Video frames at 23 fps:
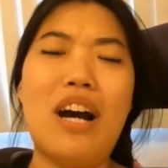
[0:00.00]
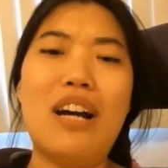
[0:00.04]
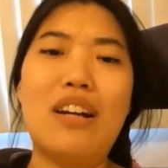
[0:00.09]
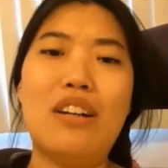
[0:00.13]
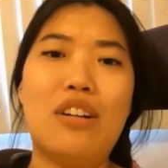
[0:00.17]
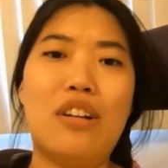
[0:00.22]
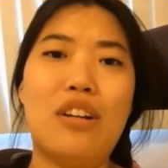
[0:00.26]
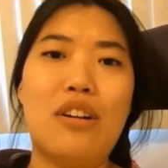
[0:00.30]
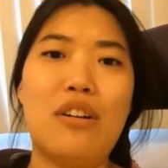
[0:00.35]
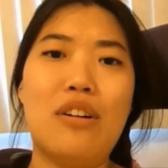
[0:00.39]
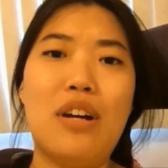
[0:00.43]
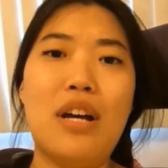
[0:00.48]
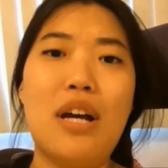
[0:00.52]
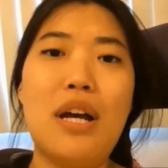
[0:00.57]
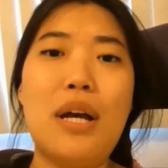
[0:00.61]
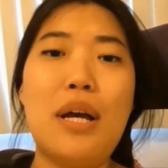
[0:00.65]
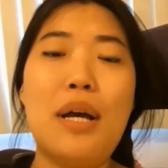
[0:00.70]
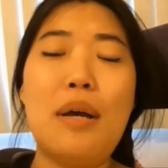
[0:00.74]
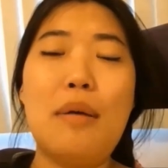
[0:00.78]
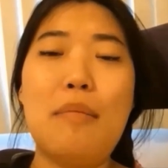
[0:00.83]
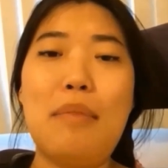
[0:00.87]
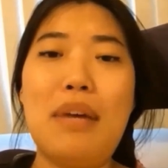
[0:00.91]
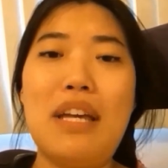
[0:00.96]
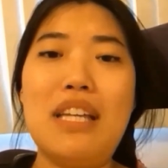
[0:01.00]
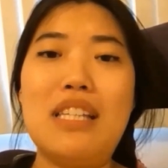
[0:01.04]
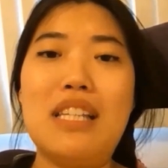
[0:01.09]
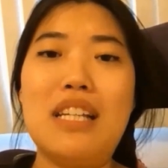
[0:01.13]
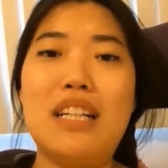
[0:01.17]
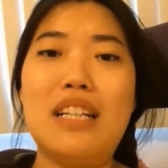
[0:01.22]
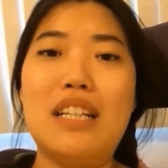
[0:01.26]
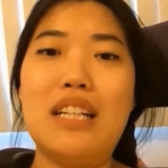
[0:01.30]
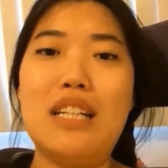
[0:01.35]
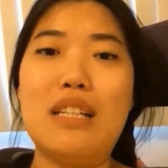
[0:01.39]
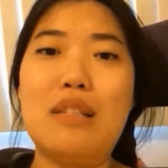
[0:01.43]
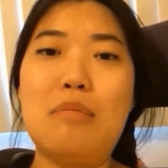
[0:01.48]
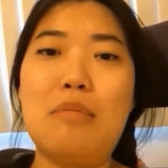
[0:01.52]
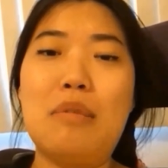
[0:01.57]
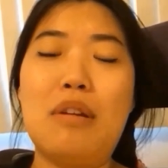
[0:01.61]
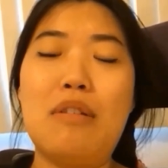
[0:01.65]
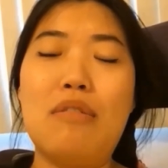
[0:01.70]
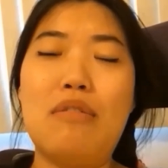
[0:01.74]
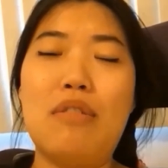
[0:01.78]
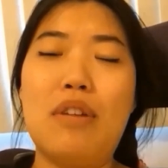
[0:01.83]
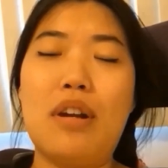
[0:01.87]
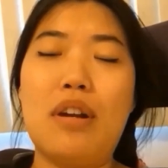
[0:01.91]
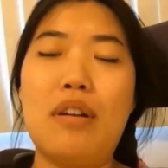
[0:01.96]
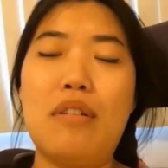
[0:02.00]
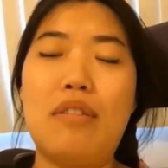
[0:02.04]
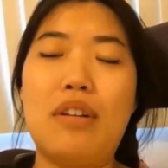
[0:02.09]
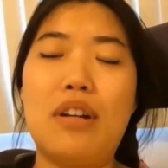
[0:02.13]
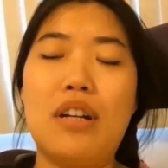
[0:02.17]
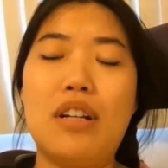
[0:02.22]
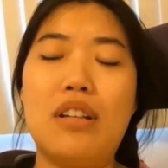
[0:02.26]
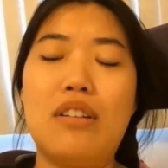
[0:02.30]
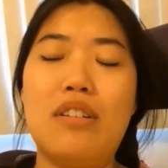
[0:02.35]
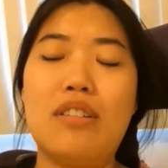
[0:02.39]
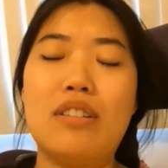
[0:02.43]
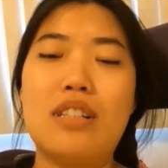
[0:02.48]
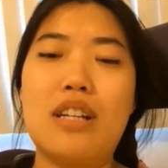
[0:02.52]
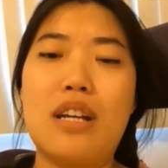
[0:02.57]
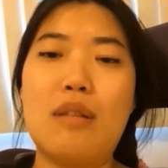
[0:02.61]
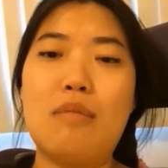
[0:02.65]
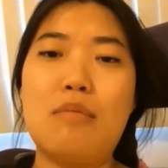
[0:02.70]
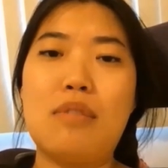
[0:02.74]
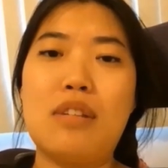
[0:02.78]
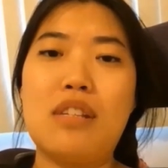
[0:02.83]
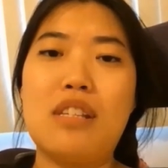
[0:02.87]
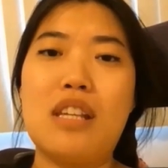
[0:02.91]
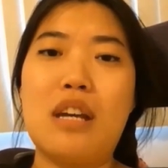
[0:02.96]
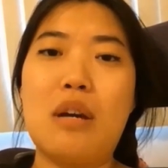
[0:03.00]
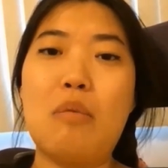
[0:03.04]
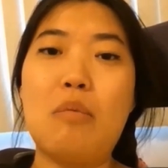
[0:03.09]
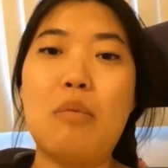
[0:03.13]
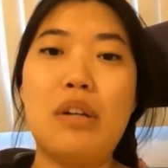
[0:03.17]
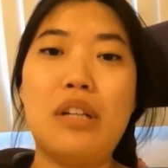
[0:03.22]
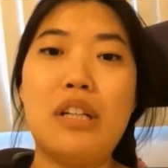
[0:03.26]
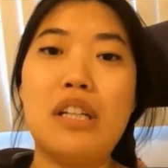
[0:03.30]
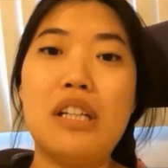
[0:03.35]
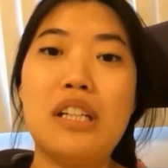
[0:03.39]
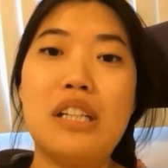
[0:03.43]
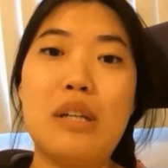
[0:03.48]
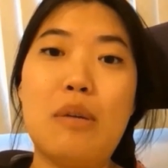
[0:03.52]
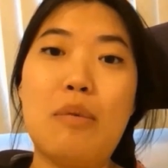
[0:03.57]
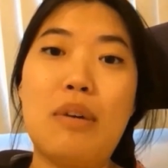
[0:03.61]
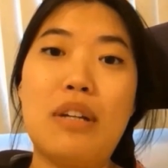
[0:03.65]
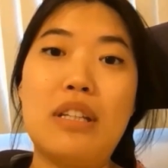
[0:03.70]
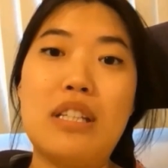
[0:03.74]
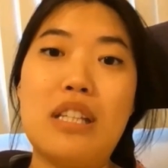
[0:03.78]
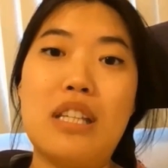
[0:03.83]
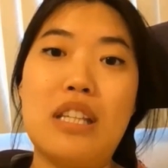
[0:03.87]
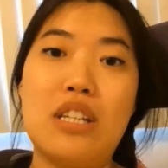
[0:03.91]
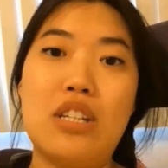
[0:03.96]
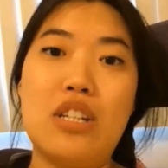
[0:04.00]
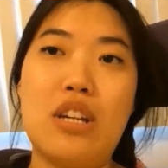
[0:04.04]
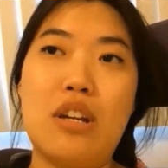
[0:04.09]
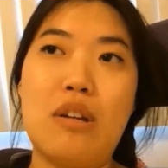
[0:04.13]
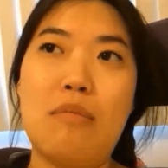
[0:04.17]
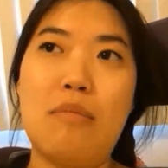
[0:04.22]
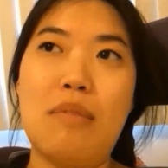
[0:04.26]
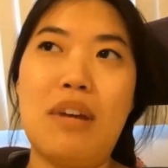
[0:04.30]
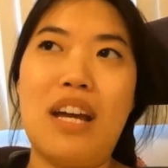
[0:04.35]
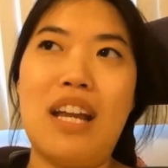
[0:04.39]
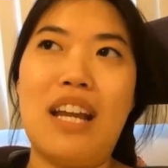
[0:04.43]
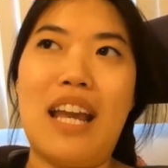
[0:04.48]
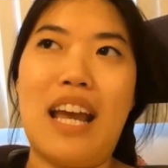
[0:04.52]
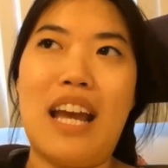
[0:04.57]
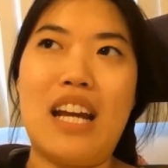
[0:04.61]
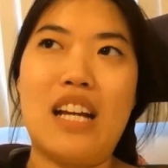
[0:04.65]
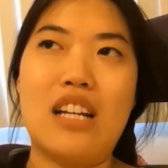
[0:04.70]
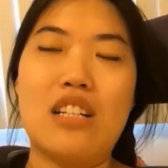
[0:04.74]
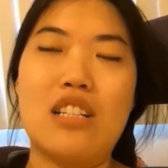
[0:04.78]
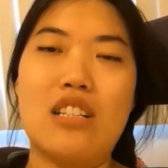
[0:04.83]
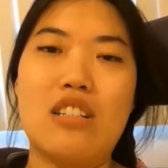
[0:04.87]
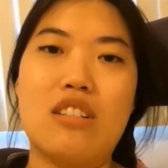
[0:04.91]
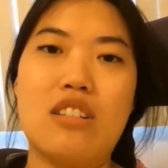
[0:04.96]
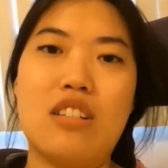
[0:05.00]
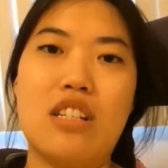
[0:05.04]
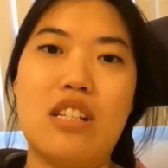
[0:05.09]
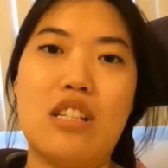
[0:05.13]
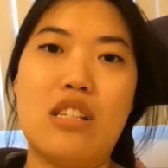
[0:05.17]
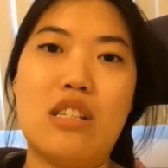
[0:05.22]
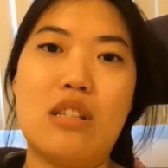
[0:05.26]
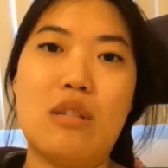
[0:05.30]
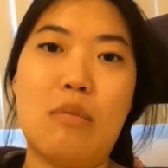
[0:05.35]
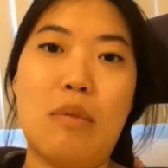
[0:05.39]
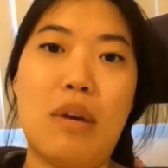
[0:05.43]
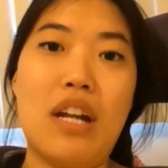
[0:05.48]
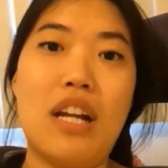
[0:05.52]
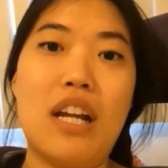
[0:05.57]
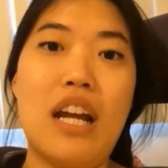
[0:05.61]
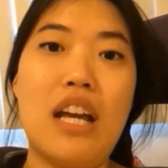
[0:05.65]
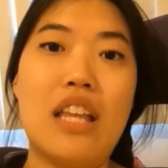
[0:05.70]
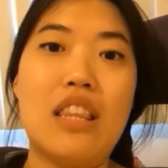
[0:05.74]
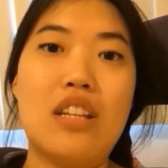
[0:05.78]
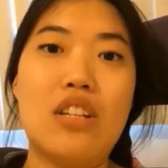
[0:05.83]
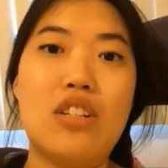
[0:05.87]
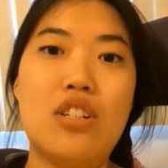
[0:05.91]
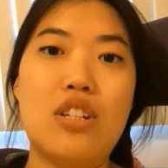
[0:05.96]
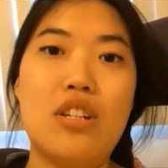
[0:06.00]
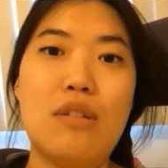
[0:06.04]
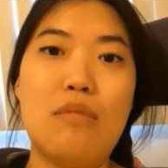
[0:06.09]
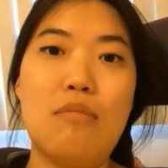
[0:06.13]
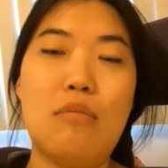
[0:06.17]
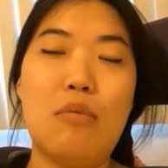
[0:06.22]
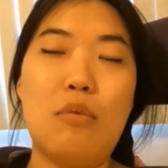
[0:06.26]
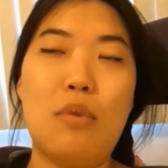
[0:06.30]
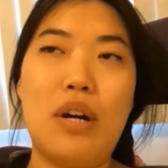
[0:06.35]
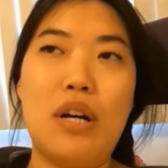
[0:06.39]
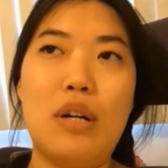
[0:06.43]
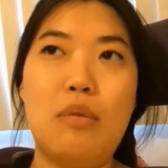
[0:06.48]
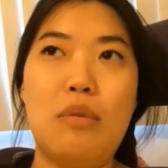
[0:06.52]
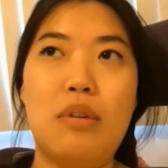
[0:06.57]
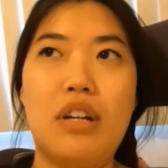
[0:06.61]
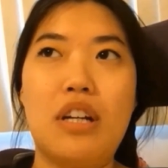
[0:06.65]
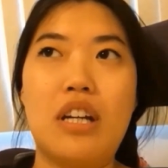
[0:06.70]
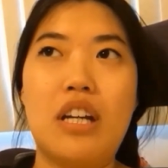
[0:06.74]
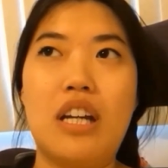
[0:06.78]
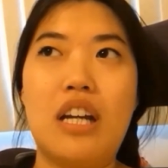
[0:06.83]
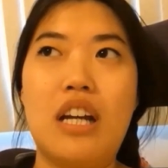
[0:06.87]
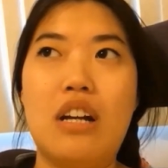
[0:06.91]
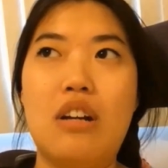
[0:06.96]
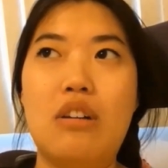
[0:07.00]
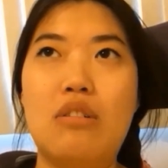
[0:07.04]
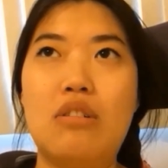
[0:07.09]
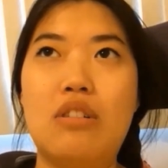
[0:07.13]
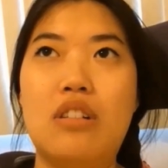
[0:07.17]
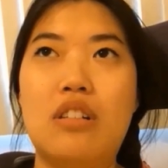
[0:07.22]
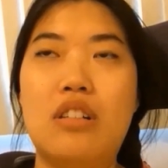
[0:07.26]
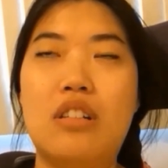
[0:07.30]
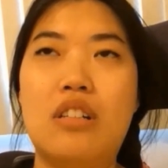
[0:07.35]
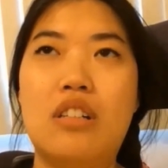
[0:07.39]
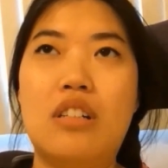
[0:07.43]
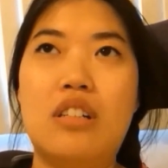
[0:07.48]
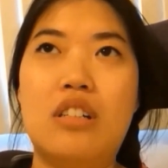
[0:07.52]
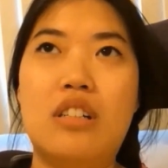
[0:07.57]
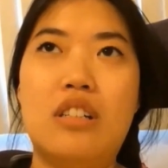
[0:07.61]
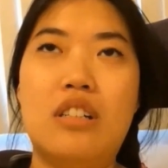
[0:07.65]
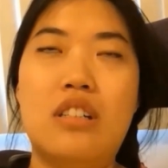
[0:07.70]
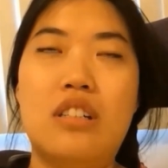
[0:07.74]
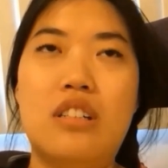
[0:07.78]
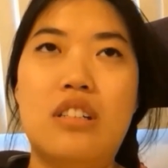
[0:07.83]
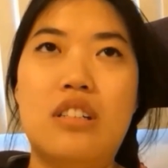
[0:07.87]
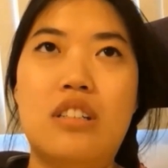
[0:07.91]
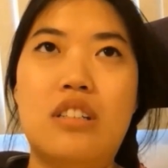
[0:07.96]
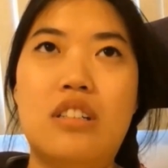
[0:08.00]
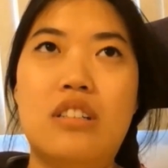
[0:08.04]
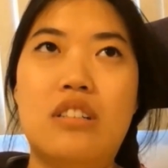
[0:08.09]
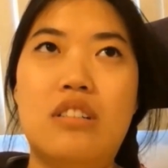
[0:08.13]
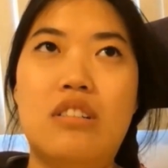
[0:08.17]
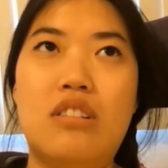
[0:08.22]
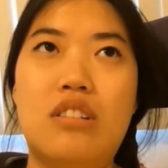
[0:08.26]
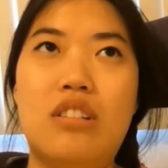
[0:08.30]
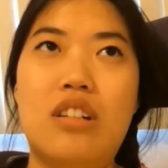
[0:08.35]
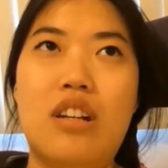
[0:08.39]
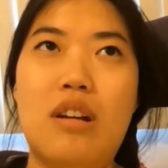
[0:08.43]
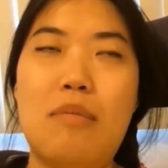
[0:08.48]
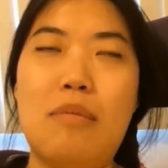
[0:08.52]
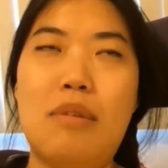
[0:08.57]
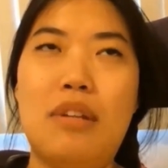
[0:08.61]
I don't know basically it's been a very very long time since i willingly went to the gym and actually sweat at the gym while working out or